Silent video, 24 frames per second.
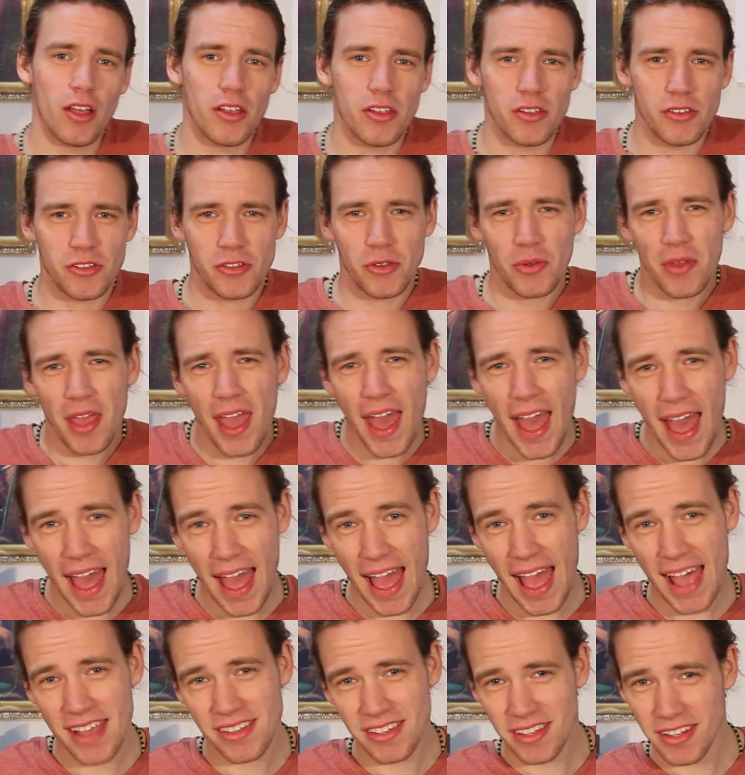So yeah,
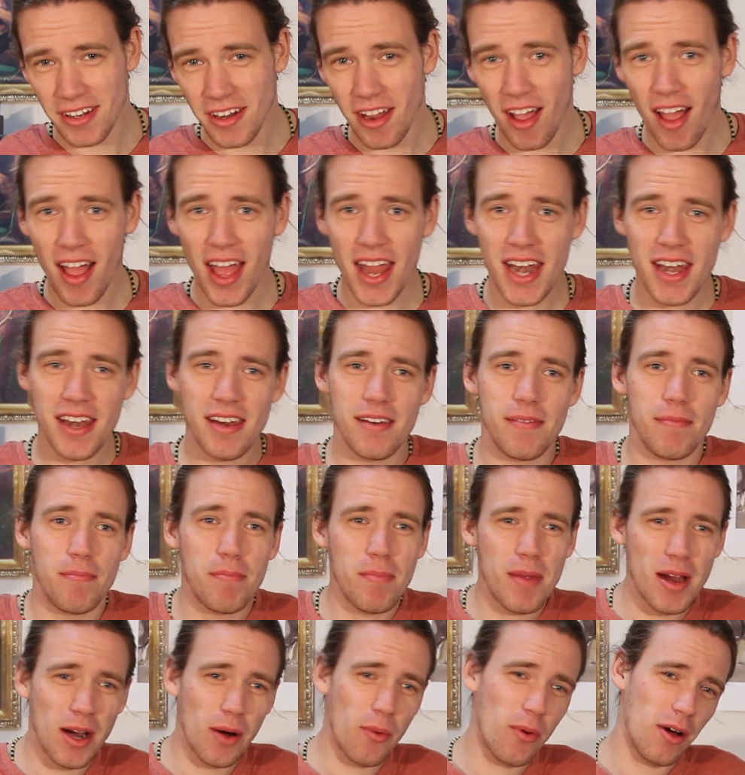as a
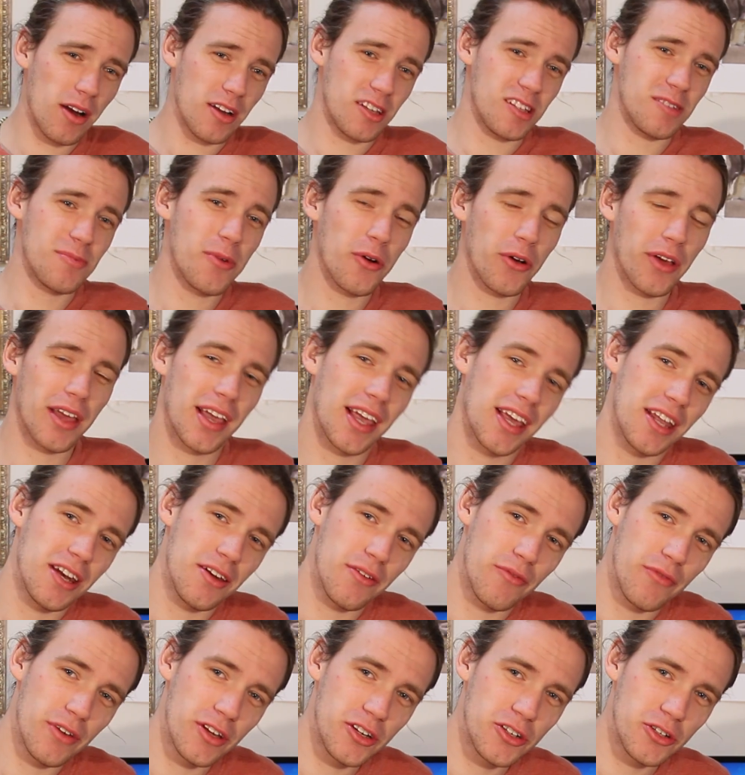non-marijuana smoking
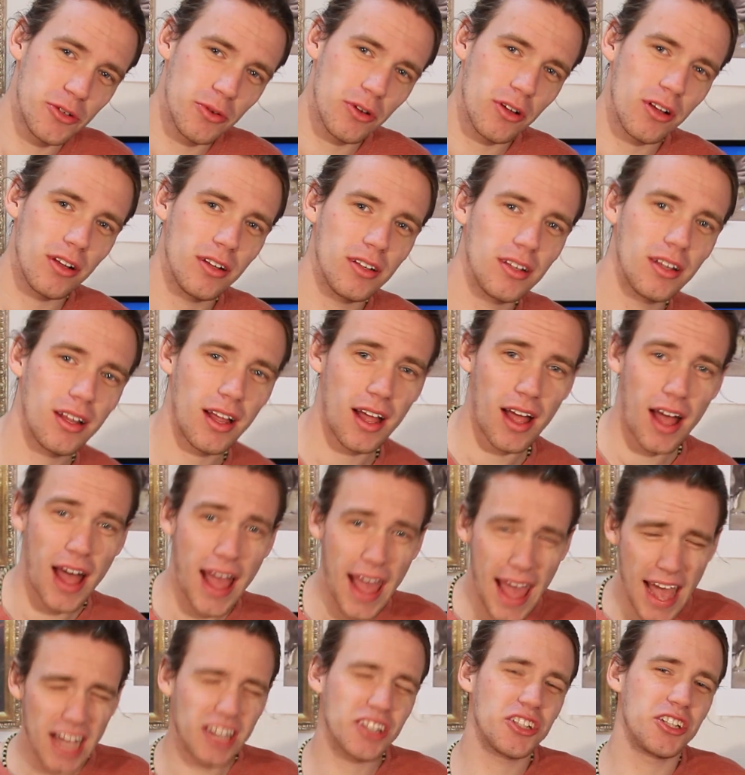individual, I
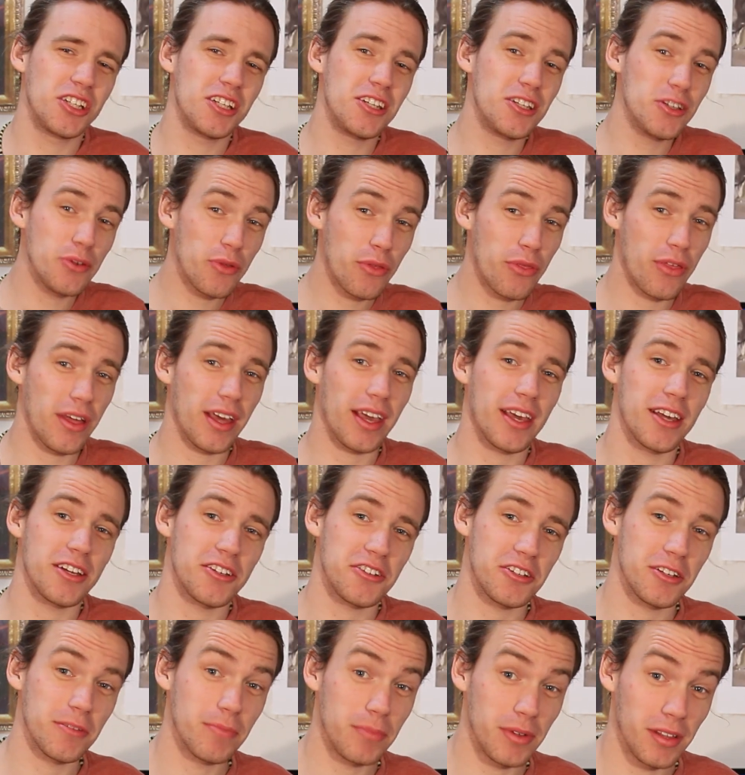actually do think it
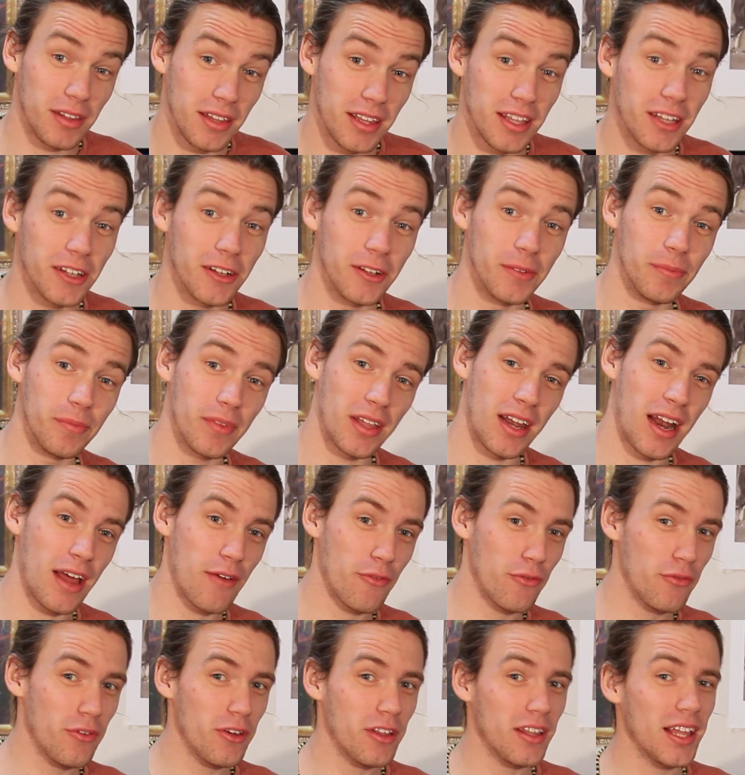should be legal, and I
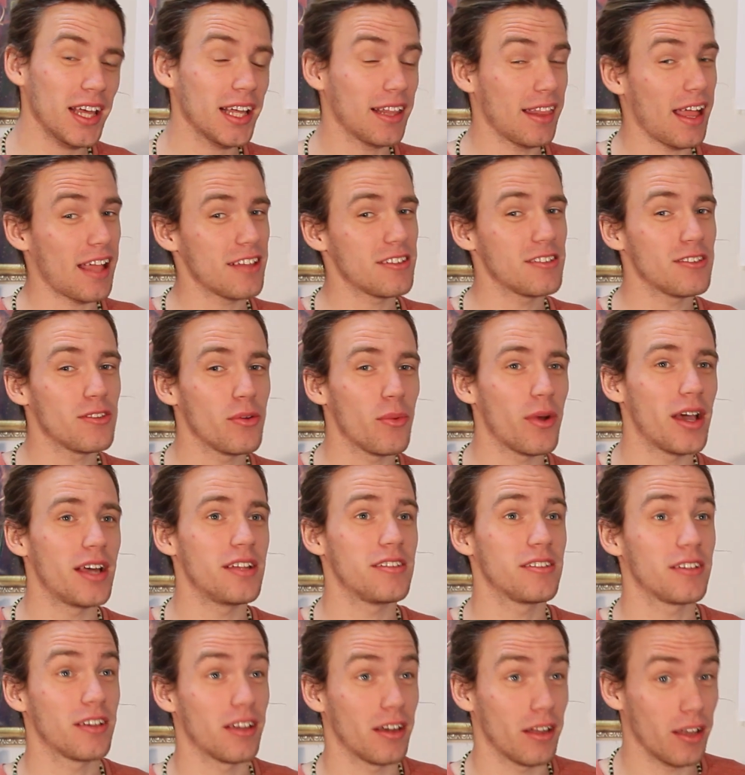feel like that's the way
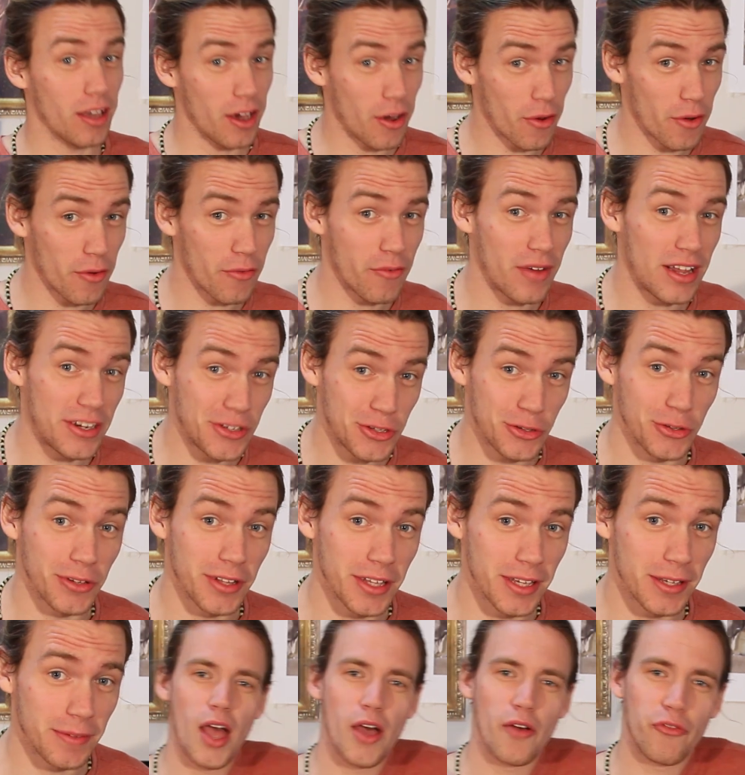it's gonna go
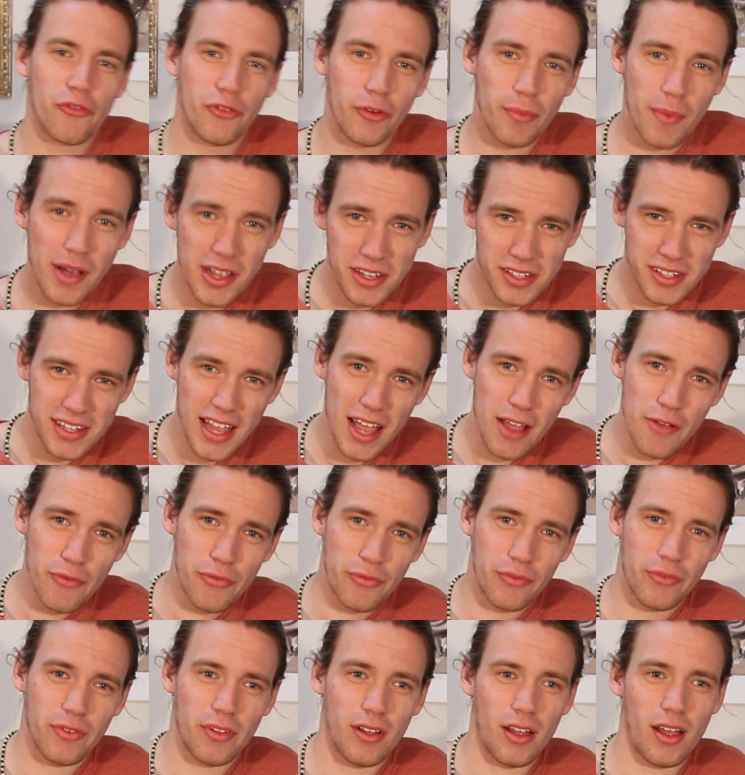eventually. For
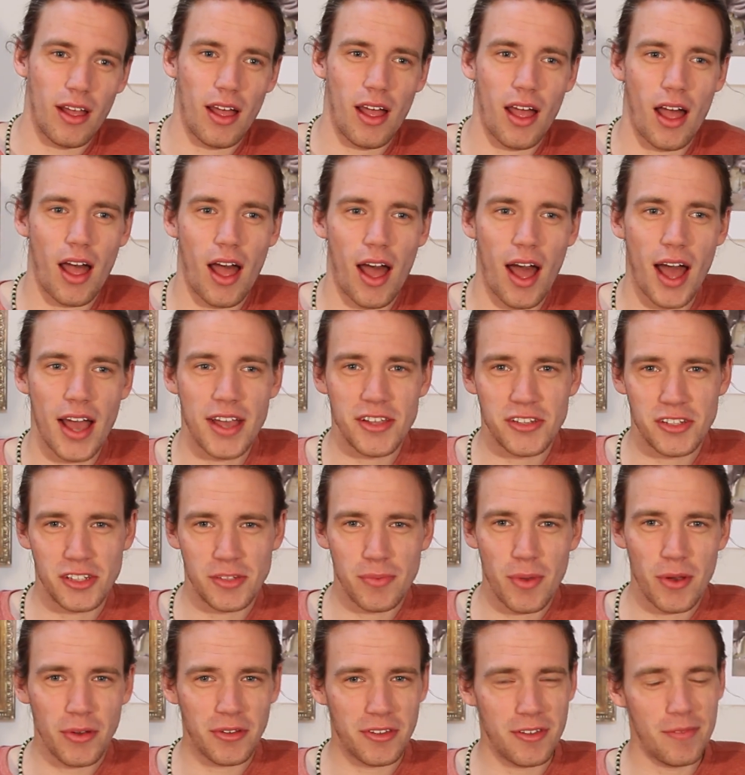myself, I
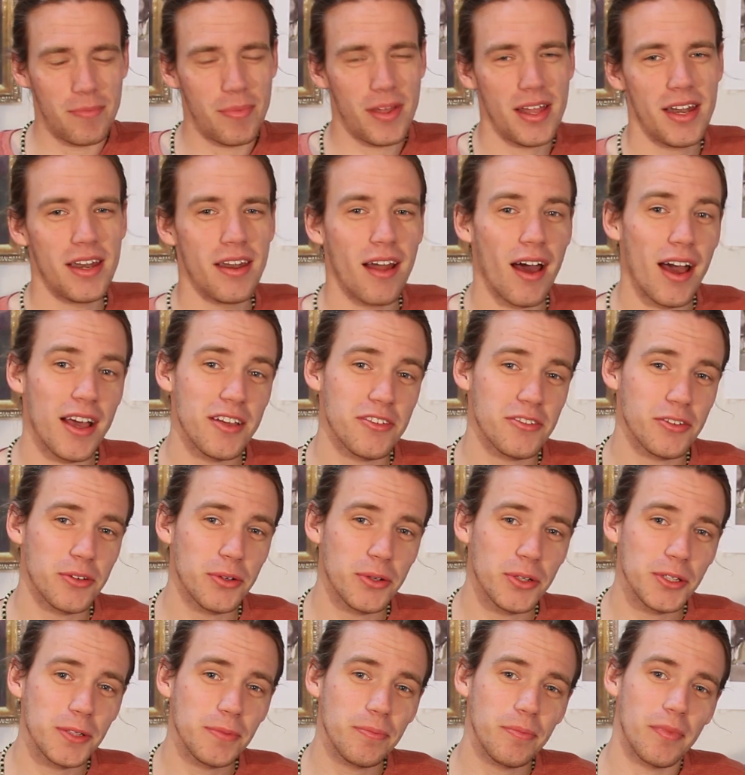smoked a bit in high
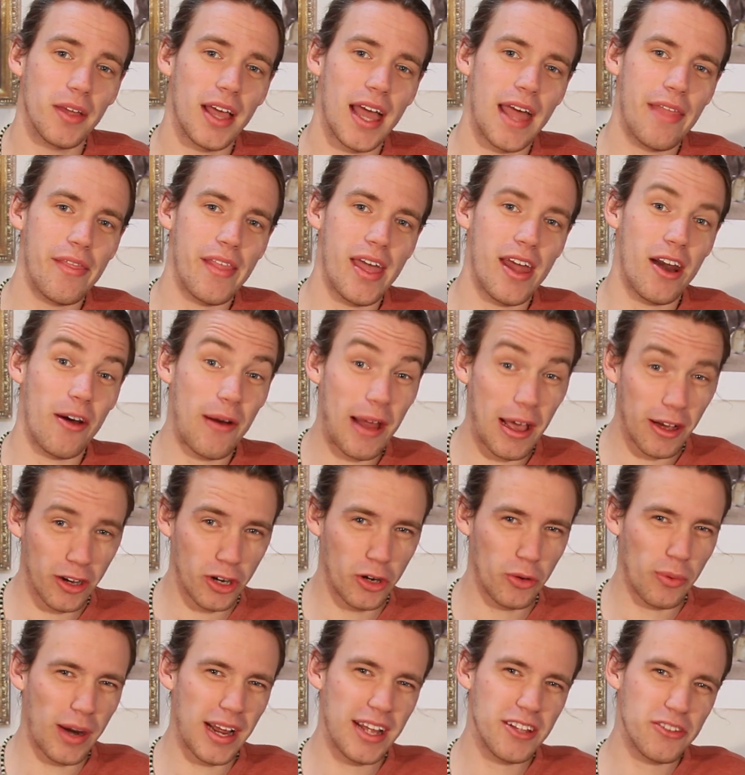school, and then around
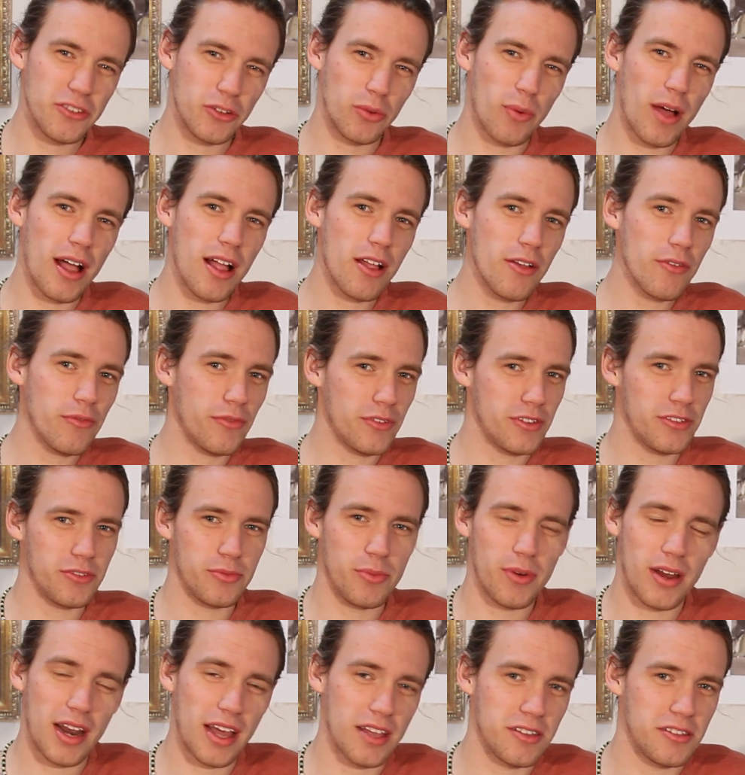grade 12 is
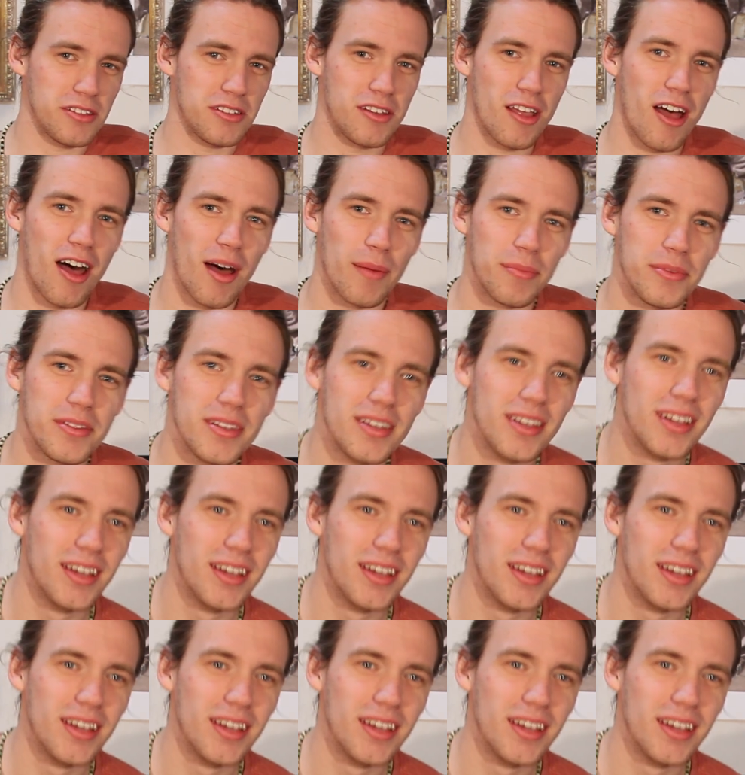when I stopped.